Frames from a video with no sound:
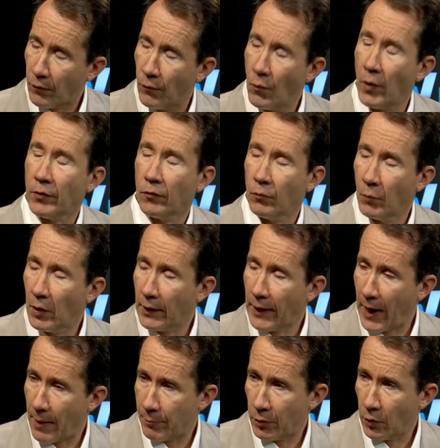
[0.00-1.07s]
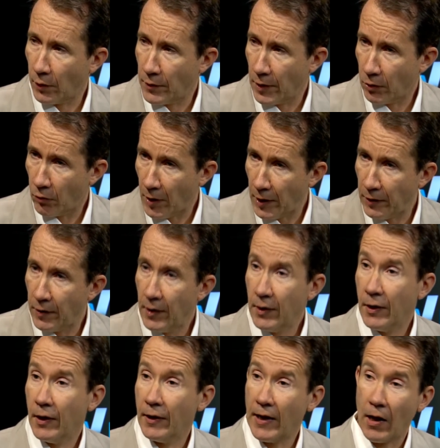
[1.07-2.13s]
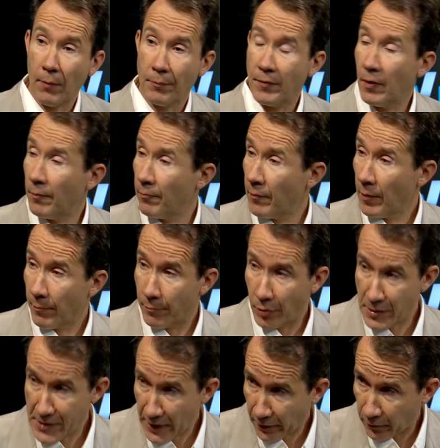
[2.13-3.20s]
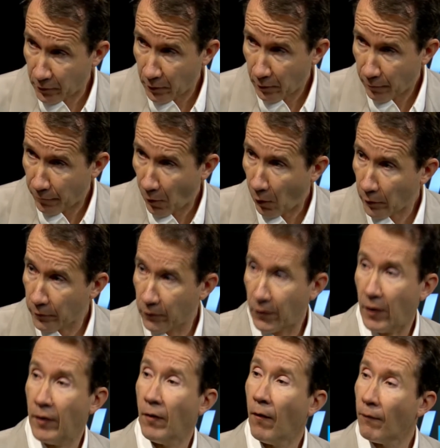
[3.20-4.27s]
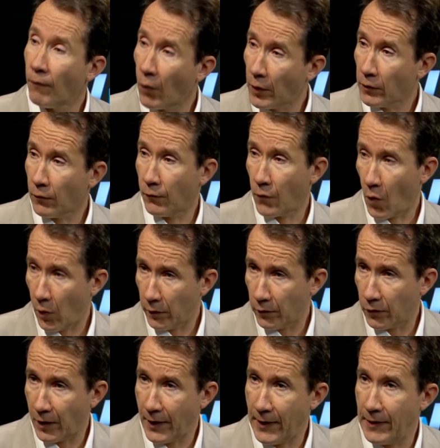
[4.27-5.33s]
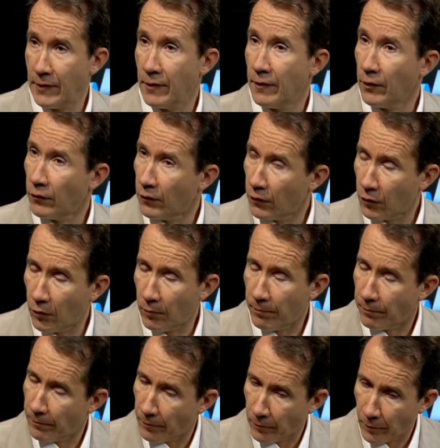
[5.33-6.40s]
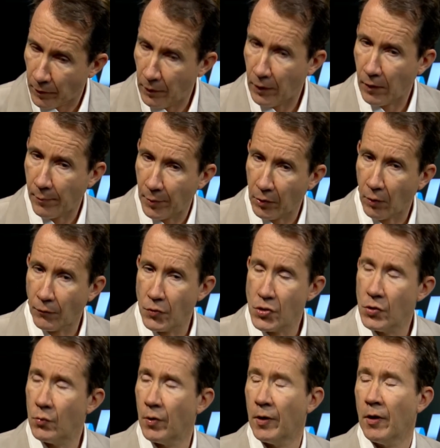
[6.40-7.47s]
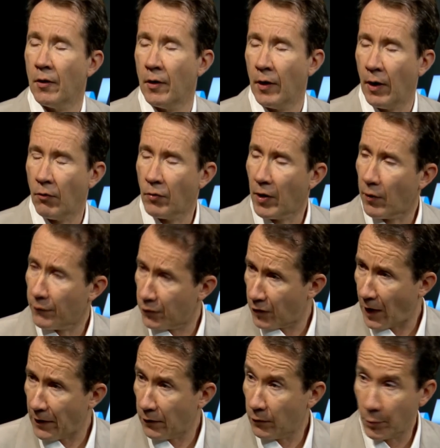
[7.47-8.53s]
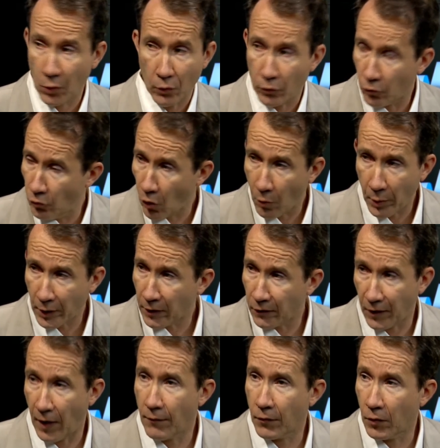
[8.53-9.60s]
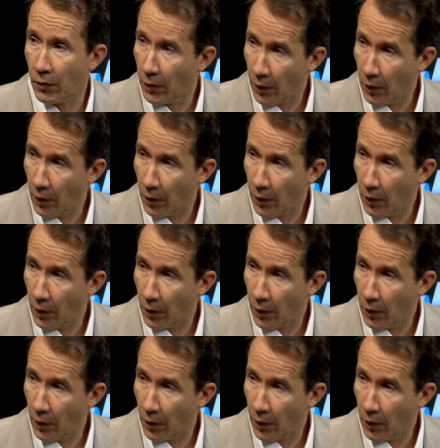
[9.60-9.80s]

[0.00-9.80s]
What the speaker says: what will happen on their grid and help them predict faults and avoid faults. And this is a little bit of a new area of science, because nobody's ever